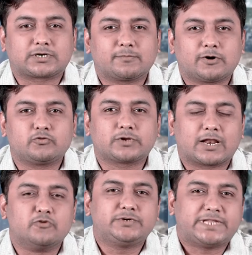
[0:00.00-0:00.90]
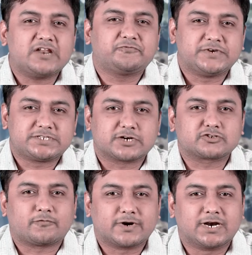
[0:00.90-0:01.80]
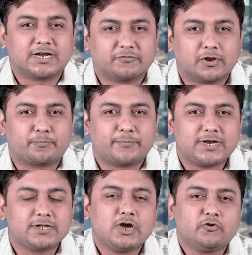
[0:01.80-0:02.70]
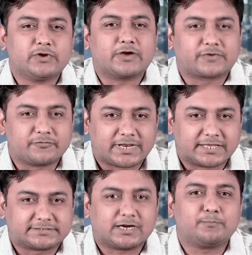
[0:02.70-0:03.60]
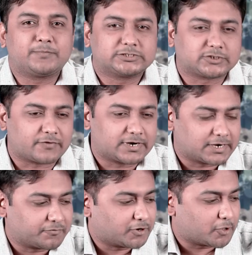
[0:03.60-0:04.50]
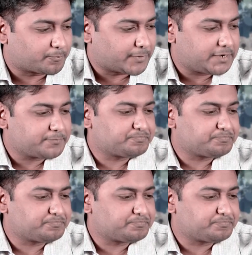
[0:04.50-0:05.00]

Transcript: about around 10 features of underdevelopment. We have given examples of underdevelopment.